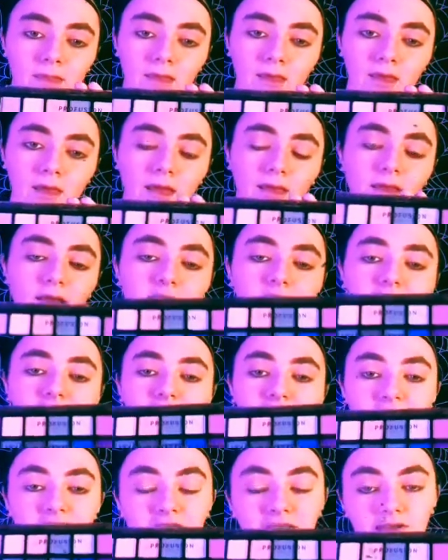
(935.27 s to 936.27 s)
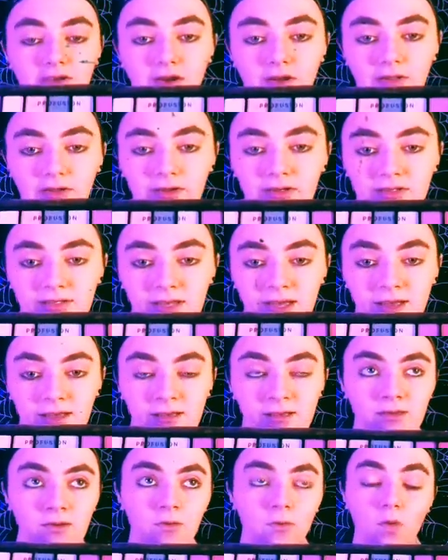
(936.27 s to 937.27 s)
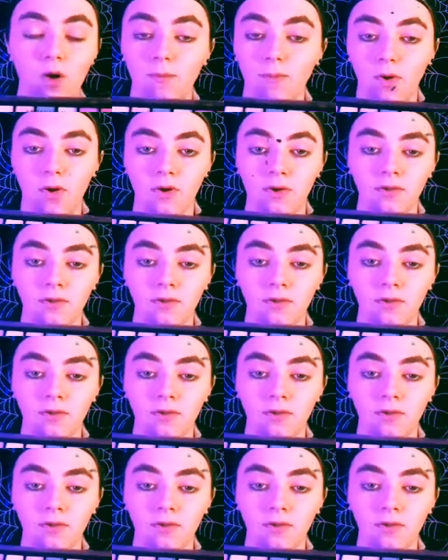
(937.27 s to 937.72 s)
I got this for $10 at Walmart.